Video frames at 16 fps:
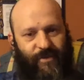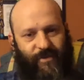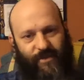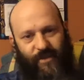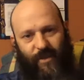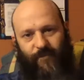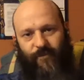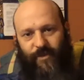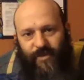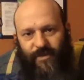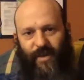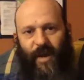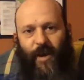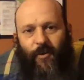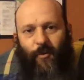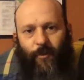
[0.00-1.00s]
instead of
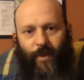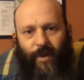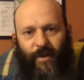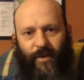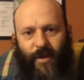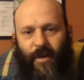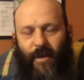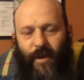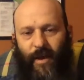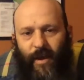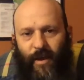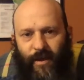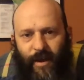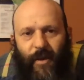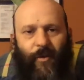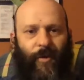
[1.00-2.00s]
entitlement
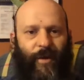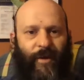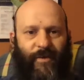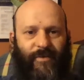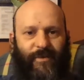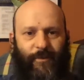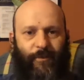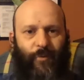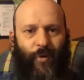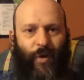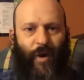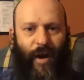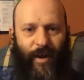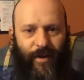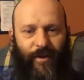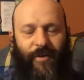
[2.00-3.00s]
and arrogance and
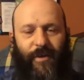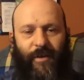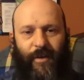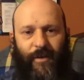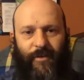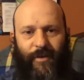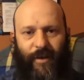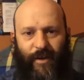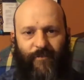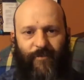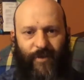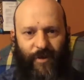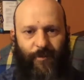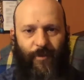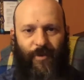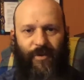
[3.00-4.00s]
pride, and to live in
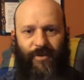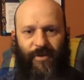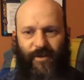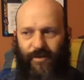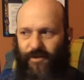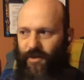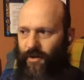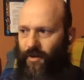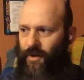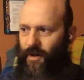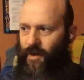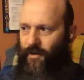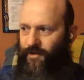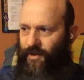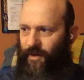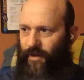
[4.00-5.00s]
community, to
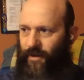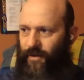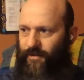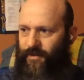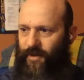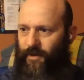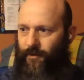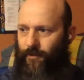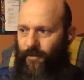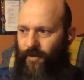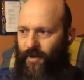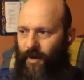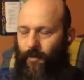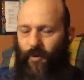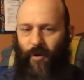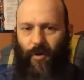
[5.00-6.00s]

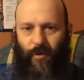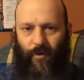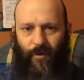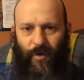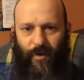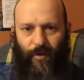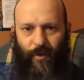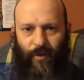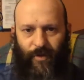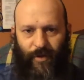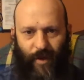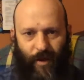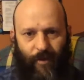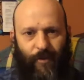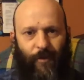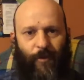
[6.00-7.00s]
come along with
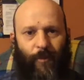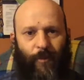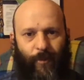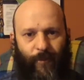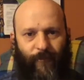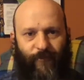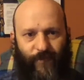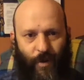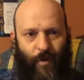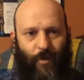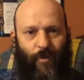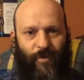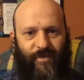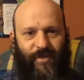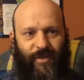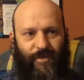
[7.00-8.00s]
other
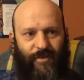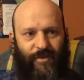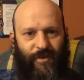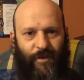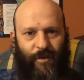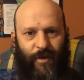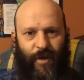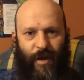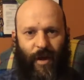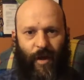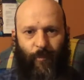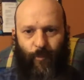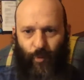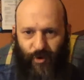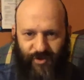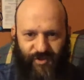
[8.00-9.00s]
folks and to
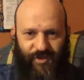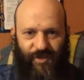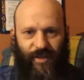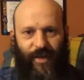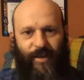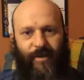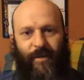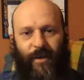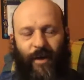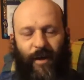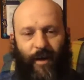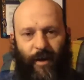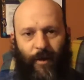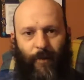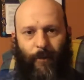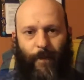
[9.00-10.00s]
appreciate
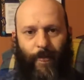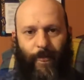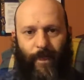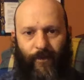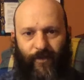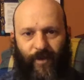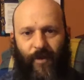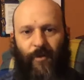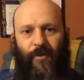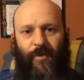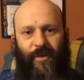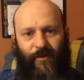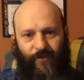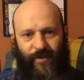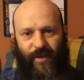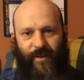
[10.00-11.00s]
their
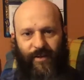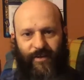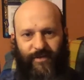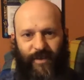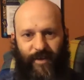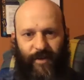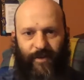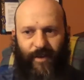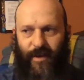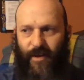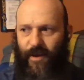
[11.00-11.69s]
giftings and